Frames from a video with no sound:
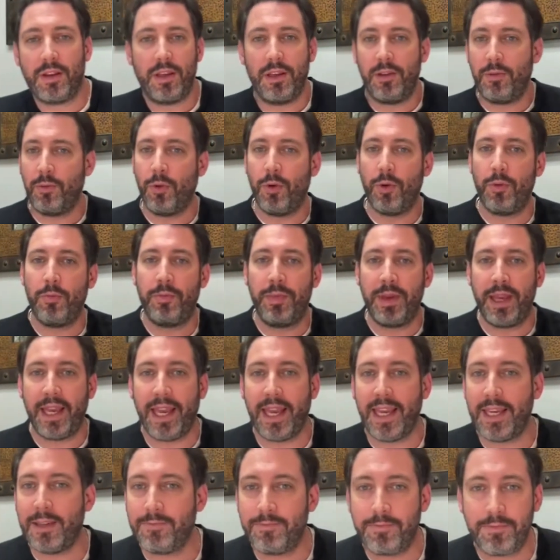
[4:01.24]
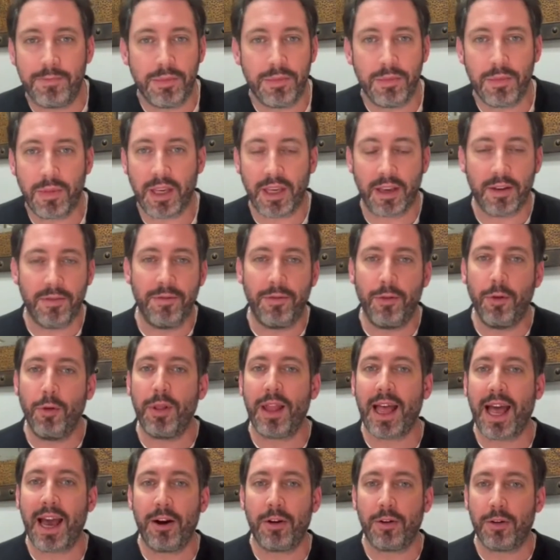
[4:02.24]
it will be like a
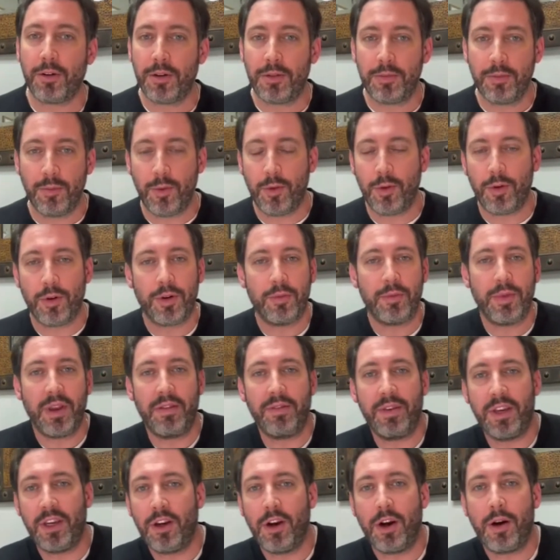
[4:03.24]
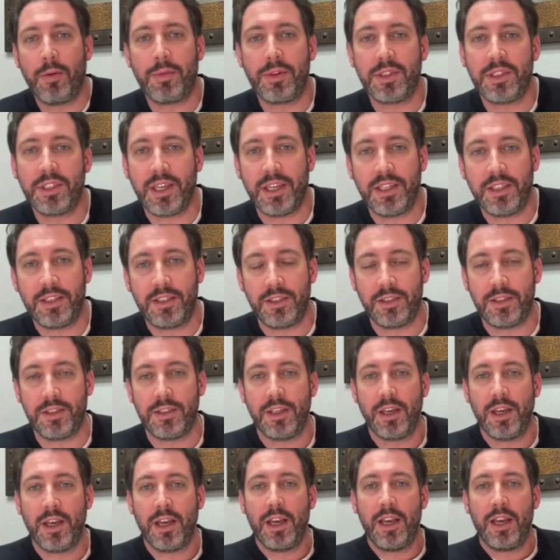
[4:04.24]
full hour more maybe
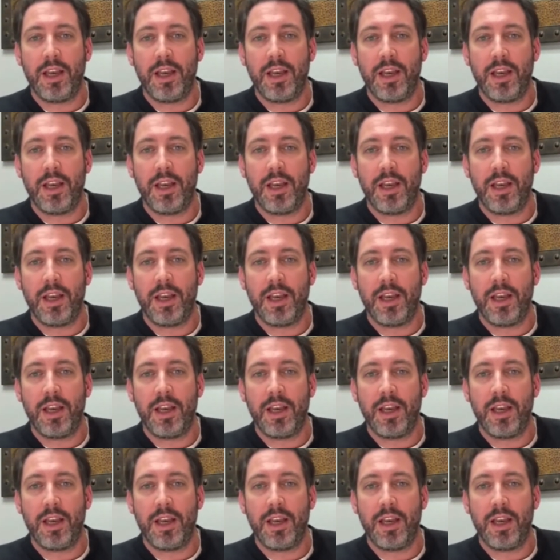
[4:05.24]
conversation